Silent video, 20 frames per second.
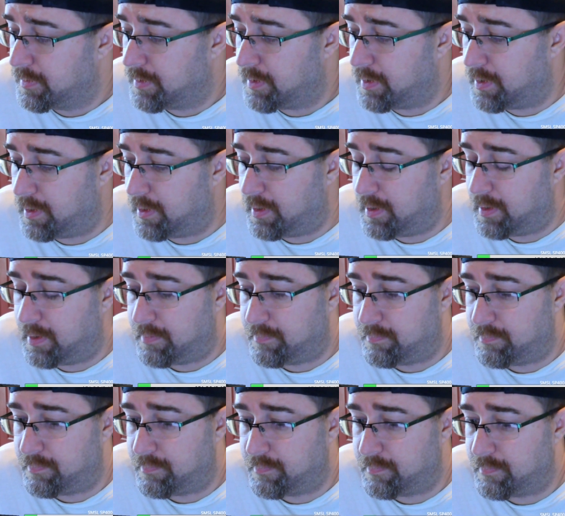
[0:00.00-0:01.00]
uh,
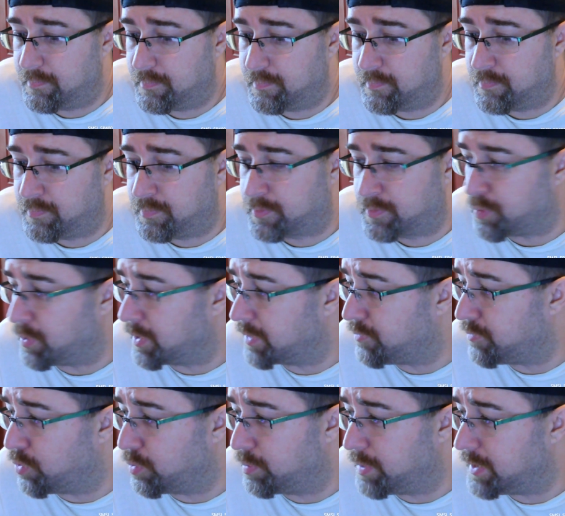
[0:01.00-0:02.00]

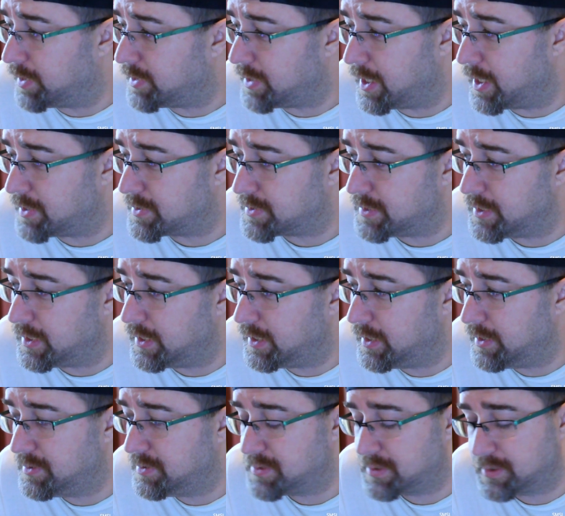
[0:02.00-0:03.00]
24-bit
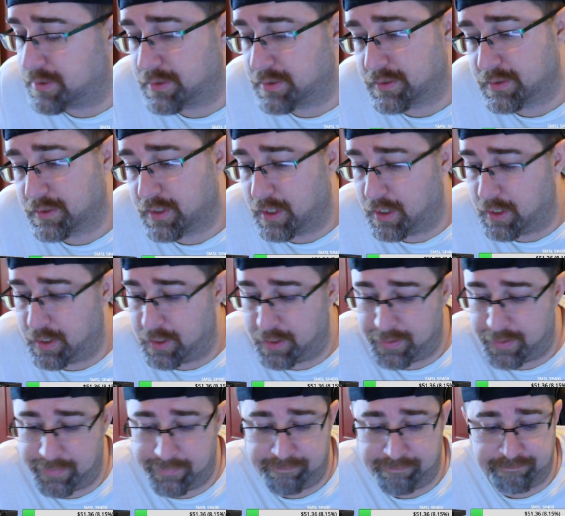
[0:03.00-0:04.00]
DACs,
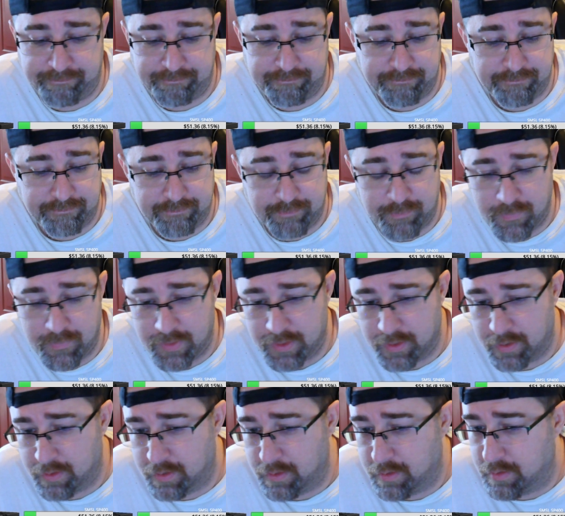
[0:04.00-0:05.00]

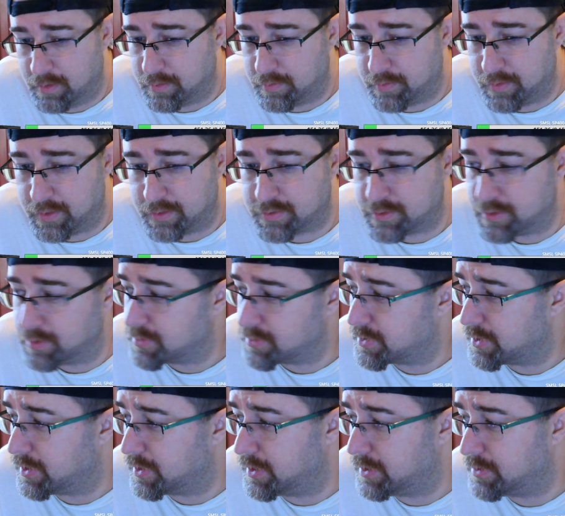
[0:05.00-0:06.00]
and the Steel
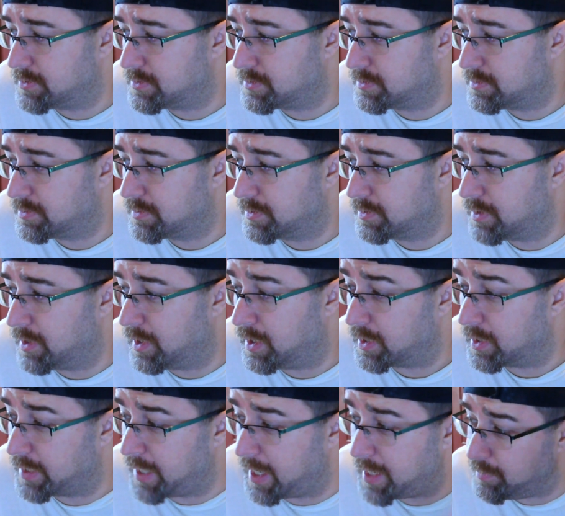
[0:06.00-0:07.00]
Series
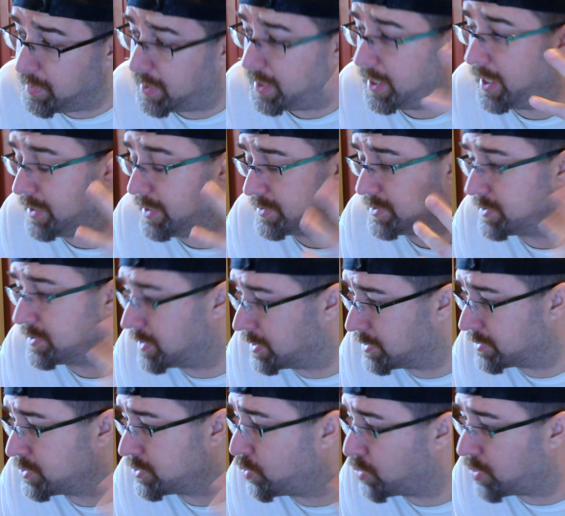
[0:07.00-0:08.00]
gaming headsets, the
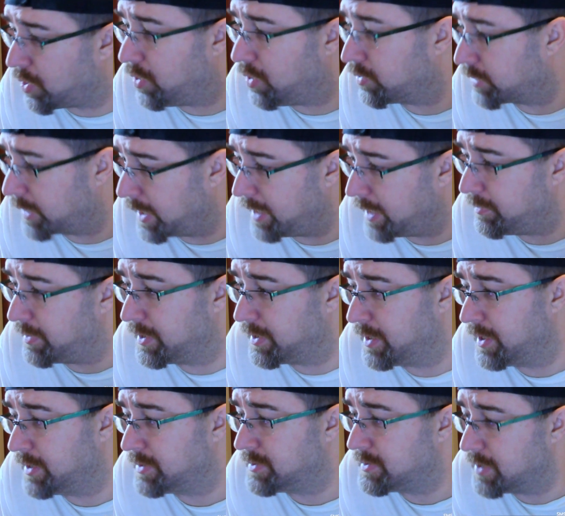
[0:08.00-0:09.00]
so-called gaming
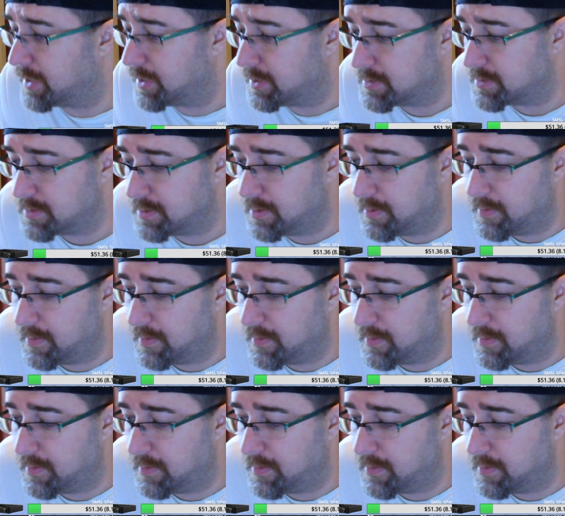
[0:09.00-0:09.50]
headsets,